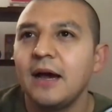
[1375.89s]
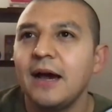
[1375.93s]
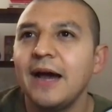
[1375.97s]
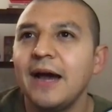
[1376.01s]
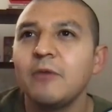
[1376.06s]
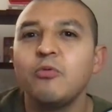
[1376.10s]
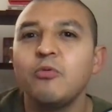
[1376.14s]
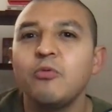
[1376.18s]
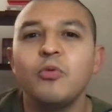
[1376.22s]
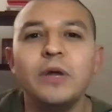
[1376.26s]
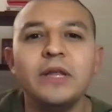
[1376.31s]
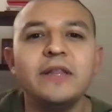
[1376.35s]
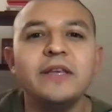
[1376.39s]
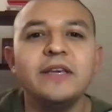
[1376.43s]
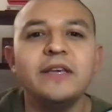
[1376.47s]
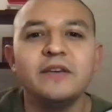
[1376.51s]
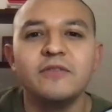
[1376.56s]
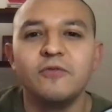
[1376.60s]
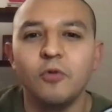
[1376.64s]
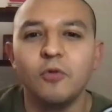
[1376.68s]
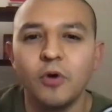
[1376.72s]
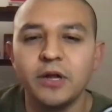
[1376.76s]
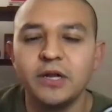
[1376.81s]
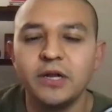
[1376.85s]
I really
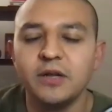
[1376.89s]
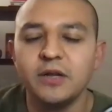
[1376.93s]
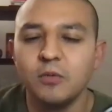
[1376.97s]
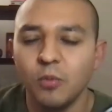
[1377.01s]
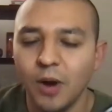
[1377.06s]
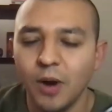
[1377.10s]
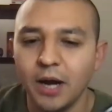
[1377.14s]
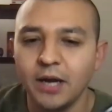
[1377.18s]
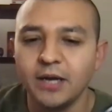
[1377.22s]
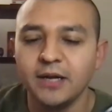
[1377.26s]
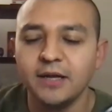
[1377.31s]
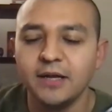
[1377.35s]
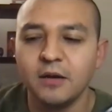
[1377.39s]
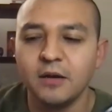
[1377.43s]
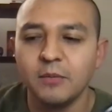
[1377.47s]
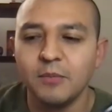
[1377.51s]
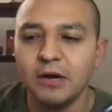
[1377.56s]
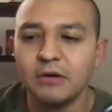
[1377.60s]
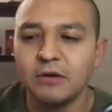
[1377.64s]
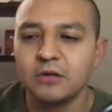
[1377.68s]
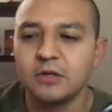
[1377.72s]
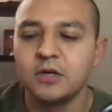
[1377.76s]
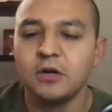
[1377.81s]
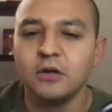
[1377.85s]
avoided writing
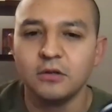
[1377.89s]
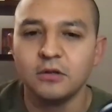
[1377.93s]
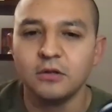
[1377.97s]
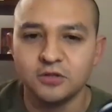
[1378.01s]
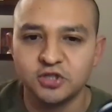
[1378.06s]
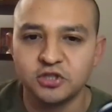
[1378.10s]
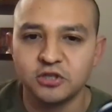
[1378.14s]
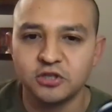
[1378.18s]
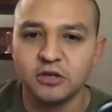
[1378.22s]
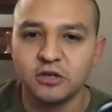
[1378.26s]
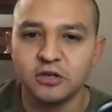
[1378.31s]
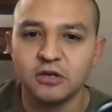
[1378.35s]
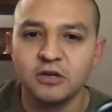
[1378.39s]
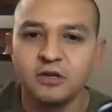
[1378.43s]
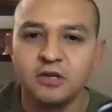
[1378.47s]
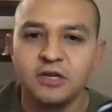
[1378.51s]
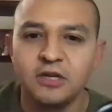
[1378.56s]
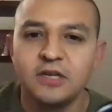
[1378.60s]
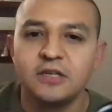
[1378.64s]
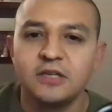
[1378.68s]
about culture